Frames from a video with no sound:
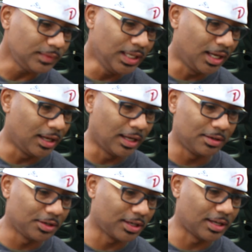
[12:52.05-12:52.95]
I
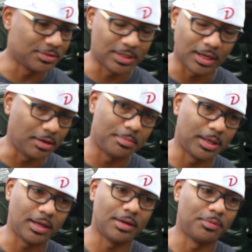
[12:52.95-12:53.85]
know you guys like, oh my
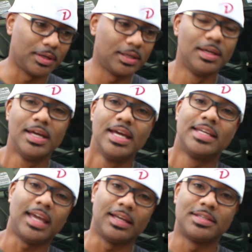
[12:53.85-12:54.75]
god, really?
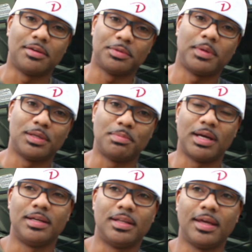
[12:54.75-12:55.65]
Yes, I was about to
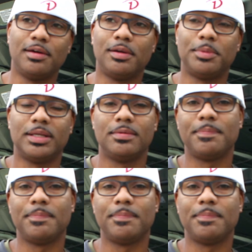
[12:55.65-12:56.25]
buy another element.